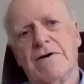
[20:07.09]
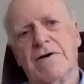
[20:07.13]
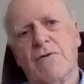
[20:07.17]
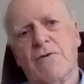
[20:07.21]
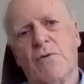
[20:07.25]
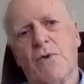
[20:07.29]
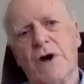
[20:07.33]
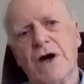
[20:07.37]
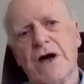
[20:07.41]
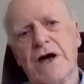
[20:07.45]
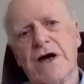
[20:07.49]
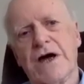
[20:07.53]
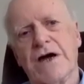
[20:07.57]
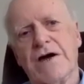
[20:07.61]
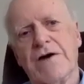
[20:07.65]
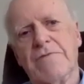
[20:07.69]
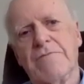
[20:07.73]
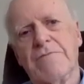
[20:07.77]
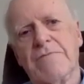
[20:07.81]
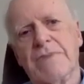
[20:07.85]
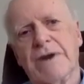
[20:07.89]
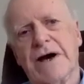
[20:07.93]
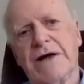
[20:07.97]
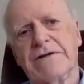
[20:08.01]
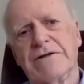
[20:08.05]

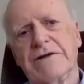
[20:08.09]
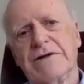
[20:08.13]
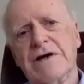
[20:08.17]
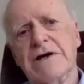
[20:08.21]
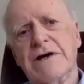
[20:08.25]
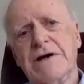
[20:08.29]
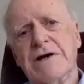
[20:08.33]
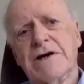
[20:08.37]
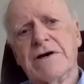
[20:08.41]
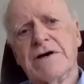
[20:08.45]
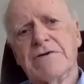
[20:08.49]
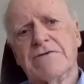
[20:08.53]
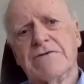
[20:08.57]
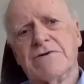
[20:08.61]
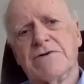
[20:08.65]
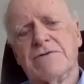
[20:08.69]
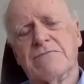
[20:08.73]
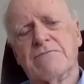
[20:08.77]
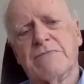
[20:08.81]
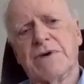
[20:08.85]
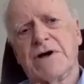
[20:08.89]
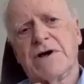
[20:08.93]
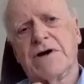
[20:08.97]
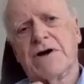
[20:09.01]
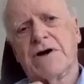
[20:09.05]
way, but
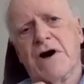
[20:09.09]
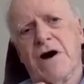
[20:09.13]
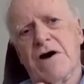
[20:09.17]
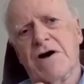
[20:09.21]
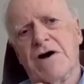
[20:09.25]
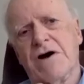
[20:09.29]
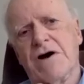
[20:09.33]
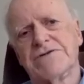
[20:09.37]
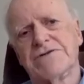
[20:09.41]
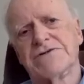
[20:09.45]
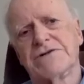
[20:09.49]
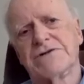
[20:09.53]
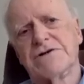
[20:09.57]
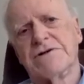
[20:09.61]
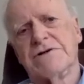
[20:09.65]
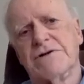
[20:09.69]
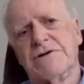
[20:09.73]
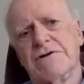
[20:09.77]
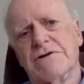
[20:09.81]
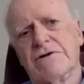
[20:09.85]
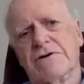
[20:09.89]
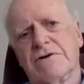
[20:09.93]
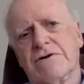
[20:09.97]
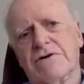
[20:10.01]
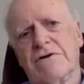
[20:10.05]
because
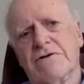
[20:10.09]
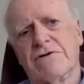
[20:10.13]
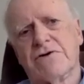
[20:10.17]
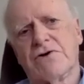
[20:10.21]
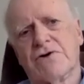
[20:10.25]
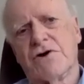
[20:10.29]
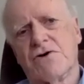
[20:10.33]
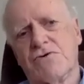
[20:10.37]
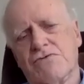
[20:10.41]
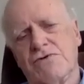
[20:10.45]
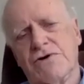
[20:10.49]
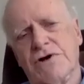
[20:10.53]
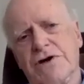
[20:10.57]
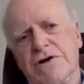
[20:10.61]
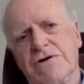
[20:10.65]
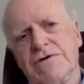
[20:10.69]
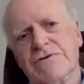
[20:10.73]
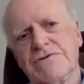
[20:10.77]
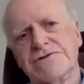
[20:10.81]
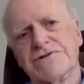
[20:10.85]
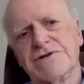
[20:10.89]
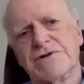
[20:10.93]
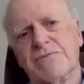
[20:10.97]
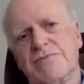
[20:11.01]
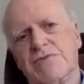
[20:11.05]

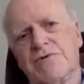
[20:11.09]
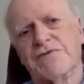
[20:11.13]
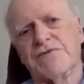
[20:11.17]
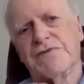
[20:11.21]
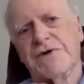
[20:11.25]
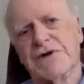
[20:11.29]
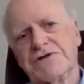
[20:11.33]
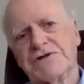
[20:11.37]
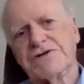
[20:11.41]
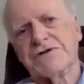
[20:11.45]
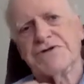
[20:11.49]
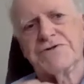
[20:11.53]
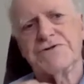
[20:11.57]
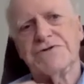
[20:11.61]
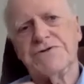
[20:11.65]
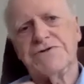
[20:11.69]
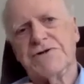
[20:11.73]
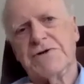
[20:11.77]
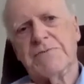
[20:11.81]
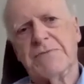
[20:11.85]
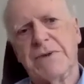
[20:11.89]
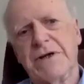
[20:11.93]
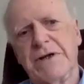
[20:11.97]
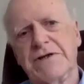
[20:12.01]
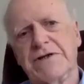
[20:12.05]
careers and professions
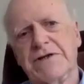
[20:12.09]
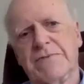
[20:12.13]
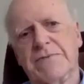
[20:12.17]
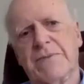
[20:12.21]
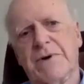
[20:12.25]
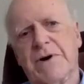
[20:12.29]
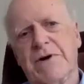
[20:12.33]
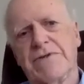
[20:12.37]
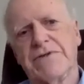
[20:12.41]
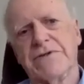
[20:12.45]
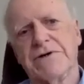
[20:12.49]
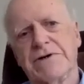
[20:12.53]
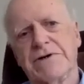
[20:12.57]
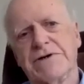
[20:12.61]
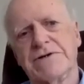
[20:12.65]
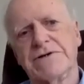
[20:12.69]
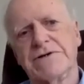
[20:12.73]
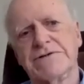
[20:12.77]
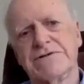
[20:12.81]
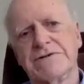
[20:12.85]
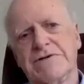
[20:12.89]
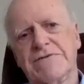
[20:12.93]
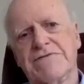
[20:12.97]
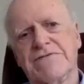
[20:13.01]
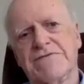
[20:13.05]
depend upon
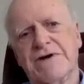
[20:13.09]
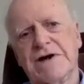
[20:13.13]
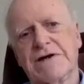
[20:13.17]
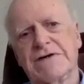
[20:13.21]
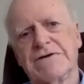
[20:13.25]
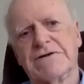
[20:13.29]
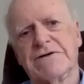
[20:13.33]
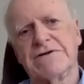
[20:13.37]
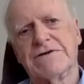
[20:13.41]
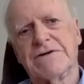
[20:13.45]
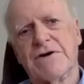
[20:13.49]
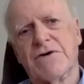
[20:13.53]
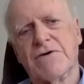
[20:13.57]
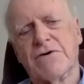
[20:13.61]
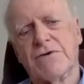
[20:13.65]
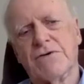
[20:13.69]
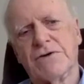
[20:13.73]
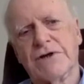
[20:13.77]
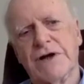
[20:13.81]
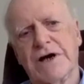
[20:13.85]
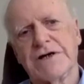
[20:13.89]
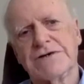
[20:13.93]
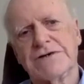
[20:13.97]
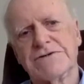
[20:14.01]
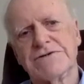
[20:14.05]
this, the fact that the
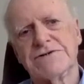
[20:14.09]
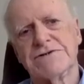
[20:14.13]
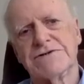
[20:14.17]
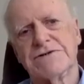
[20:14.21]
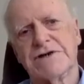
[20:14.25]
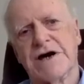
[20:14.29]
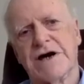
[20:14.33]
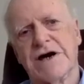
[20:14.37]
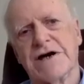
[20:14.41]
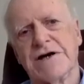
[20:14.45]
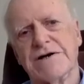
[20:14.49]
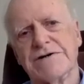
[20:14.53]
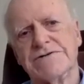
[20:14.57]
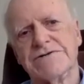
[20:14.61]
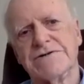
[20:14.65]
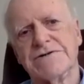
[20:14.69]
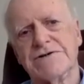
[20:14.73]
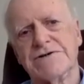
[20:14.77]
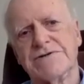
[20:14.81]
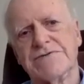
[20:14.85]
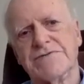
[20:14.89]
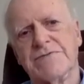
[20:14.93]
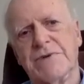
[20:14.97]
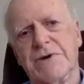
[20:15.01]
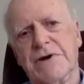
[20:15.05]
whole exercise
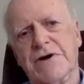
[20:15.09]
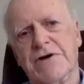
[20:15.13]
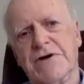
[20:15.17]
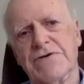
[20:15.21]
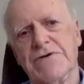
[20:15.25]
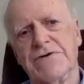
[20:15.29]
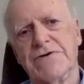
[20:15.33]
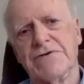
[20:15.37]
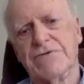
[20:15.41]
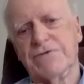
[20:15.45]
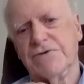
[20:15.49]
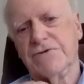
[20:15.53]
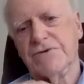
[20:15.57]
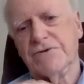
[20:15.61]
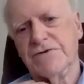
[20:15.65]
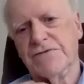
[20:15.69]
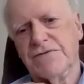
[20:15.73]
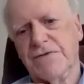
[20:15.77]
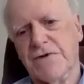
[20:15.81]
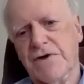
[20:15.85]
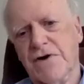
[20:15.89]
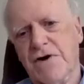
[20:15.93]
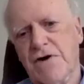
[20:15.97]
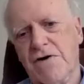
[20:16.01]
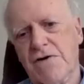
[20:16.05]
is beyond the rule of
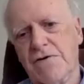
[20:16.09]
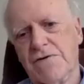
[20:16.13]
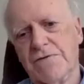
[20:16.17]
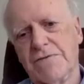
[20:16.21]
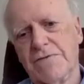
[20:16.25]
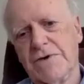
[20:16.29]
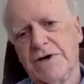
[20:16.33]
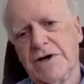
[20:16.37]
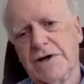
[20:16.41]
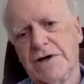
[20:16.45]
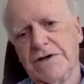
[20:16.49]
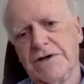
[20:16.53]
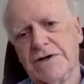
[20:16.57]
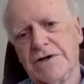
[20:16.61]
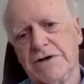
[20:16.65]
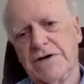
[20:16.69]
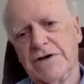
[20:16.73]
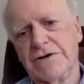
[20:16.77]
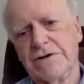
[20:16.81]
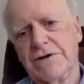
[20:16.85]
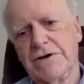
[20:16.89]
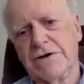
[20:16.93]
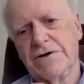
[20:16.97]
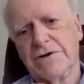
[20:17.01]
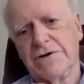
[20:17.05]
law and
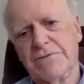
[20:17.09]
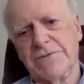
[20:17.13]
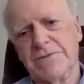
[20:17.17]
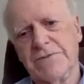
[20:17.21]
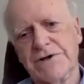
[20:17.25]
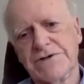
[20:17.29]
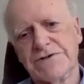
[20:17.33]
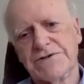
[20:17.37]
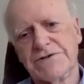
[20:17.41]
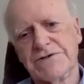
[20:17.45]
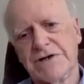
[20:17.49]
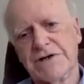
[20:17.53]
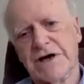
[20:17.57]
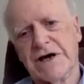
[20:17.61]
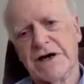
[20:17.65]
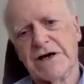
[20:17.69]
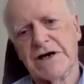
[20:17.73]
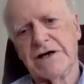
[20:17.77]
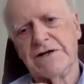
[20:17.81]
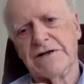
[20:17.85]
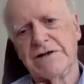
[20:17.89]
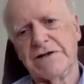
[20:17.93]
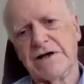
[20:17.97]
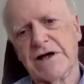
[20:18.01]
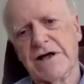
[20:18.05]
anonymous
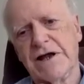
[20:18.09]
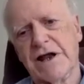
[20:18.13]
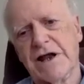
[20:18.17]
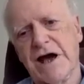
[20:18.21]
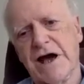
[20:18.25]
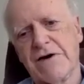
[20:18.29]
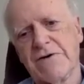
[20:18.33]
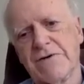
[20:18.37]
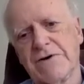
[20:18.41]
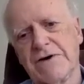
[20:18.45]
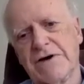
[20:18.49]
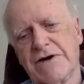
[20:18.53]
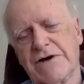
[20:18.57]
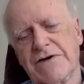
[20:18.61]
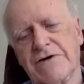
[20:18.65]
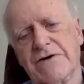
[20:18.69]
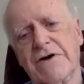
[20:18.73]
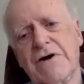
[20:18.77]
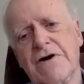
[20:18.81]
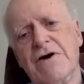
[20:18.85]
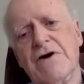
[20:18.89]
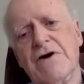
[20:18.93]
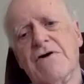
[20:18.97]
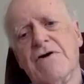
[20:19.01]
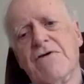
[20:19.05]
and allowing
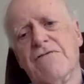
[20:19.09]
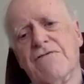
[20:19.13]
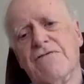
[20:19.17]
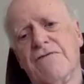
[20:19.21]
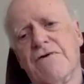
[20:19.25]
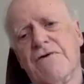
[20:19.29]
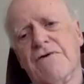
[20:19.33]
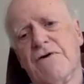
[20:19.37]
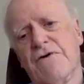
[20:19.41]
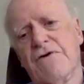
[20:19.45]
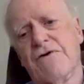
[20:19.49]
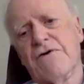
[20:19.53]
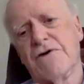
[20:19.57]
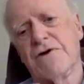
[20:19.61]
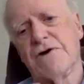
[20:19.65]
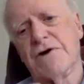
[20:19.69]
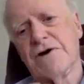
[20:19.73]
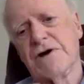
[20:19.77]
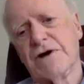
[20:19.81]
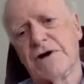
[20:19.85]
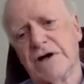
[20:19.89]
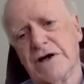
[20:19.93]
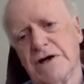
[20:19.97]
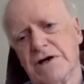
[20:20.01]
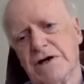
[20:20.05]

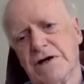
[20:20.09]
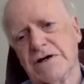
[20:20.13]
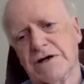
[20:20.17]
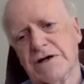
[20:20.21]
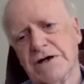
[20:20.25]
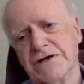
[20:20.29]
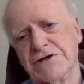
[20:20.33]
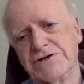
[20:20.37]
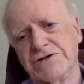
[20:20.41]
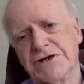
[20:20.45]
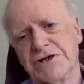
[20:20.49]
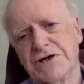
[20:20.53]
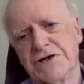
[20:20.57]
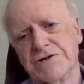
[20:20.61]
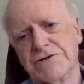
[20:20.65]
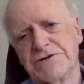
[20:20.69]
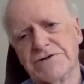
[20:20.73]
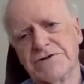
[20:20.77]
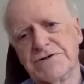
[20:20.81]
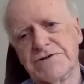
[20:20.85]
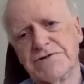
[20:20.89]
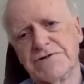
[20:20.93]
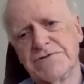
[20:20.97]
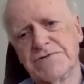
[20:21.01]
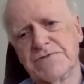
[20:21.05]
for
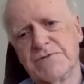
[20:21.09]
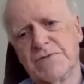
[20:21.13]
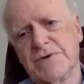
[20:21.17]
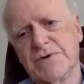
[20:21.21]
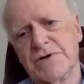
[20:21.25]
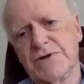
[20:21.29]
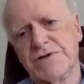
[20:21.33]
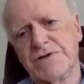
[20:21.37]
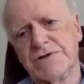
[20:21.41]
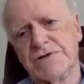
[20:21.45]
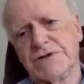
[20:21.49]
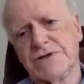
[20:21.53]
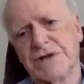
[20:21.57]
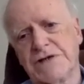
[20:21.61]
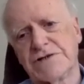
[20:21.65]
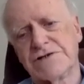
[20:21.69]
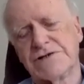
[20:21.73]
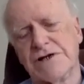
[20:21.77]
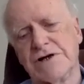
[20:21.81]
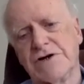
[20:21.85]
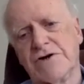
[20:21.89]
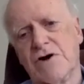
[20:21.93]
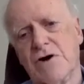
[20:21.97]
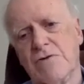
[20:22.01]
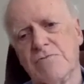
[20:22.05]
injustice, one is
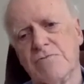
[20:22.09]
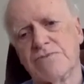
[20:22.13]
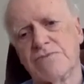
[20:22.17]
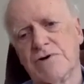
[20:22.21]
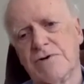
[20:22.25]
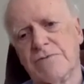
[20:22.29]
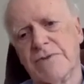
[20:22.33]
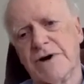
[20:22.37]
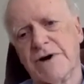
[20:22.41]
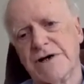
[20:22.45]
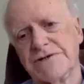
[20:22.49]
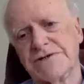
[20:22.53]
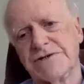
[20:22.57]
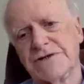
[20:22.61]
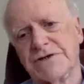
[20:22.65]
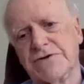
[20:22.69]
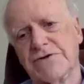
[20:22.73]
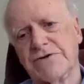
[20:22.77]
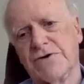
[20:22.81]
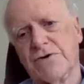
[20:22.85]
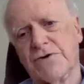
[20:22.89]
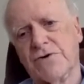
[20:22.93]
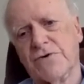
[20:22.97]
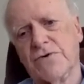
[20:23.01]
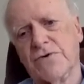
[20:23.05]
actually compromising
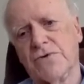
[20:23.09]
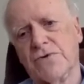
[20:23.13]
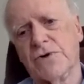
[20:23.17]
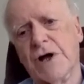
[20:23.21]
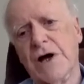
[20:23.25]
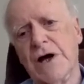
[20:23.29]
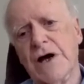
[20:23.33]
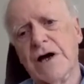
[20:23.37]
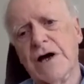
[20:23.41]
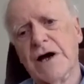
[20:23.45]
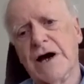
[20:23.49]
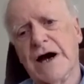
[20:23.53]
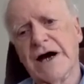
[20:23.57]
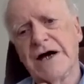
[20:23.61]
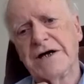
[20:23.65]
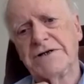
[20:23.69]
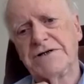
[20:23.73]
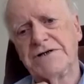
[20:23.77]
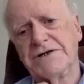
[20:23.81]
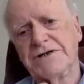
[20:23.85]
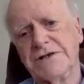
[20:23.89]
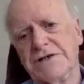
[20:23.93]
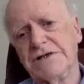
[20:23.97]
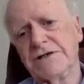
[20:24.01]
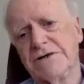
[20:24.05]
the whole
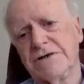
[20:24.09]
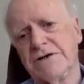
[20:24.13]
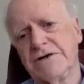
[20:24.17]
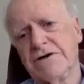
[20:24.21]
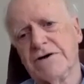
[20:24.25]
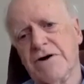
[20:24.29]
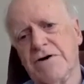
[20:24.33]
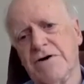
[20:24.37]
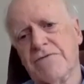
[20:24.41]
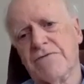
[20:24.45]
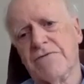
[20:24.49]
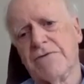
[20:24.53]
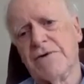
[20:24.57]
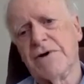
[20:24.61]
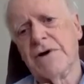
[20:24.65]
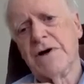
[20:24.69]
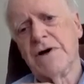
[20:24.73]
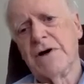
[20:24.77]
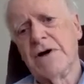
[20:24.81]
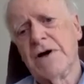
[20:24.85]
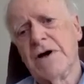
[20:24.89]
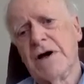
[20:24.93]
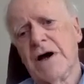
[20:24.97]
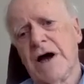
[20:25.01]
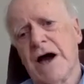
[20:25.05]
idea of
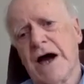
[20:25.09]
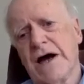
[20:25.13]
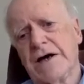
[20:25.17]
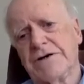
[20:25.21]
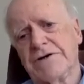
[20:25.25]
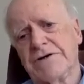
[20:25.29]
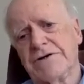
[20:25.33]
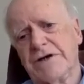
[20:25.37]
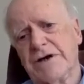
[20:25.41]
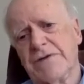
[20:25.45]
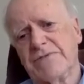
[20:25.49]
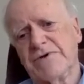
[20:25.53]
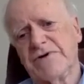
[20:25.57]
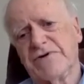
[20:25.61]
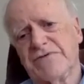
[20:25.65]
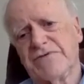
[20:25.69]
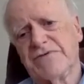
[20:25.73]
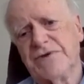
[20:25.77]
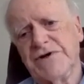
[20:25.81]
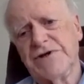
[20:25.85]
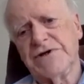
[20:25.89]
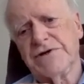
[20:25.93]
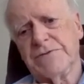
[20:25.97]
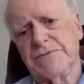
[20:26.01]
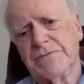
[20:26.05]
academic
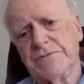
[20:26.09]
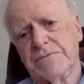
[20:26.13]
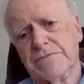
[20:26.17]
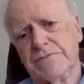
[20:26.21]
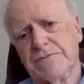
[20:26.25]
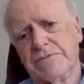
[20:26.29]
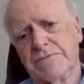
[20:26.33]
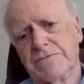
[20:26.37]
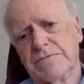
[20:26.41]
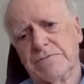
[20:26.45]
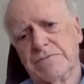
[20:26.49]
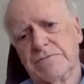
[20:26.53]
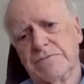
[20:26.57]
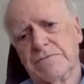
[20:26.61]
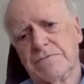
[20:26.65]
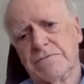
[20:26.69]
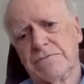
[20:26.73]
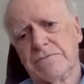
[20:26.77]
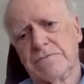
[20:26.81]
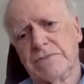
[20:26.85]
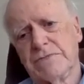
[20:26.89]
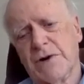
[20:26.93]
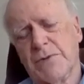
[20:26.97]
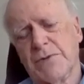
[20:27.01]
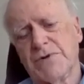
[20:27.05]
freedom,
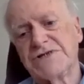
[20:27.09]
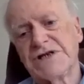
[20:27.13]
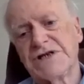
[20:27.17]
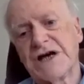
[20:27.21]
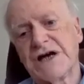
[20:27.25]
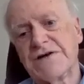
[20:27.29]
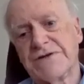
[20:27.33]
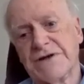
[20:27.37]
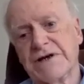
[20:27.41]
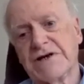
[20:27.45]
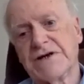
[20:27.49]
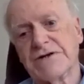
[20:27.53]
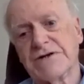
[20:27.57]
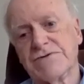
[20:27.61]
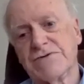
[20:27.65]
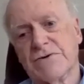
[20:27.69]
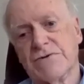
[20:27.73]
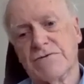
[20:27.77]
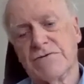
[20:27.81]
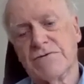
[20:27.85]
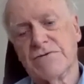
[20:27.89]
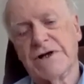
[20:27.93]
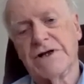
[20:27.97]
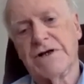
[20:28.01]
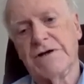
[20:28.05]
which I think is
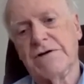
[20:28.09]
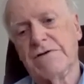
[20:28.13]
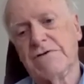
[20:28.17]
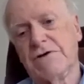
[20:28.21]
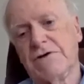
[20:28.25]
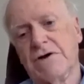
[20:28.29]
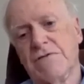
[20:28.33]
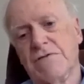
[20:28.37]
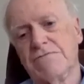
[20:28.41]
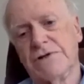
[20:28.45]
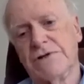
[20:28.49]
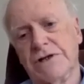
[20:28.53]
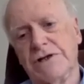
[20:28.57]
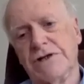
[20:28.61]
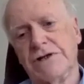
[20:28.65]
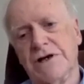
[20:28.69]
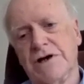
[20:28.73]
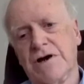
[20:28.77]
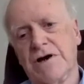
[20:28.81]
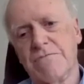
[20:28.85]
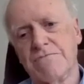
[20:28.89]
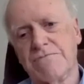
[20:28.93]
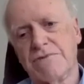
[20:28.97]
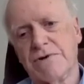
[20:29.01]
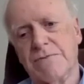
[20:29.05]
already completely
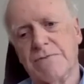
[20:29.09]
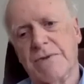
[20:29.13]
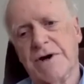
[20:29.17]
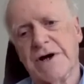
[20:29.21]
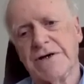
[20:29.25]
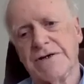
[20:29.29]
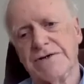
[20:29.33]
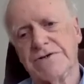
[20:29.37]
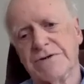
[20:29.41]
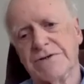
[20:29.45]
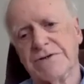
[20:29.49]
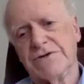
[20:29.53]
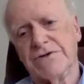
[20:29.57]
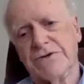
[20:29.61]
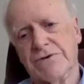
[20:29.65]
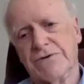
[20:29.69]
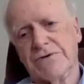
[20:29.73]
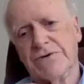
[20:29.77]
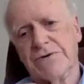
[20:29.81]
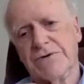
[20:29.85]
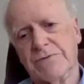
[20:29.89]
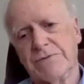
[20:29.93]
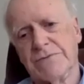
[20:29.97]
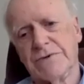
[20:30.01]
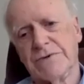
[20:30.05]
compromised in
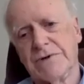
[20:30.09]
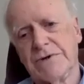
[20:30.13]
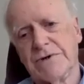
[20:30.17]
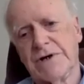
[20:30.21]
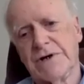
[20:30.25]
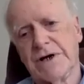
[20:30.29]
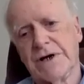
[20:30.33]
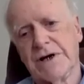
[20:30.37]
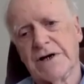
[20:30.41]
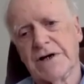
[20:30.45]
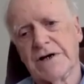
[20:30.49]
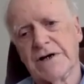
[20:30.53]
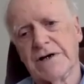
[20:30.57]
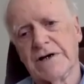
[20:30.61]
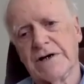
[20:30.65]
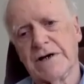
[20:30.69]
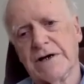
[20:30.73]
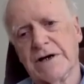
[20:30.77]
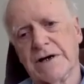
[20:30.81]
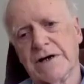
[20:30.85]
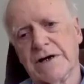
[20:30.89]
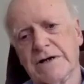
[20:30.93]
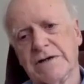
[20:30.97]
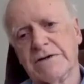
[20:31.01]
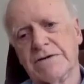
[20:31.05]
Europe,
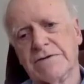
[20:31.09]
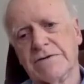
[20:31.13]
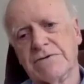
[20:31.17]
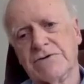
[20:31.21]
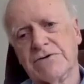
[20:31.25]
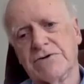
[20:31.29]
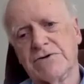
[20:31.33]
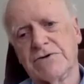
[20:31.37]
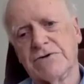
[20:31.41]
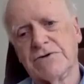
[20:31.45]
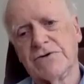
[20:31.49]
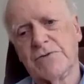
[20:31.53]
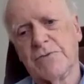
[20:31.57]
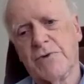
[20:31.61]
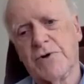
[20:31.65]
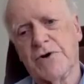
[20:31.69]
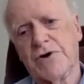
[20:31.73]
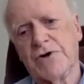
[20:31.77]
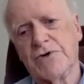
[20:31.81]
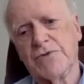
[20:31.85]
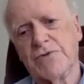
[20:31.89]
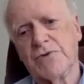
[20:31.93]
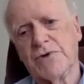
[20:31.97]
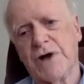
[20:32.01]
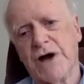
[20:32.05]
and to the
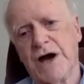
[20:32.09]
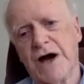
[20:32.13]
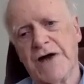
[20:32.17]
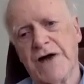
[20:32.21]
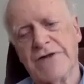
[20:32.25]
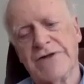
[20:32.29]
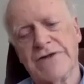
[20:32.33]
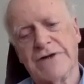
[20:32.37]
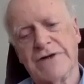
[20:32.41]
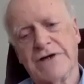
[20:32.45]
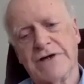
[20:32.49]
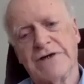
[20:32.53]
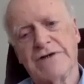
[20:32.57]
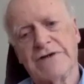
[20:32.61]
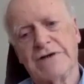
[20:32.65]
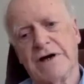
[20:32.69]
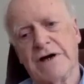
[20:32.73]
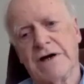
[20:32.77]
point where I think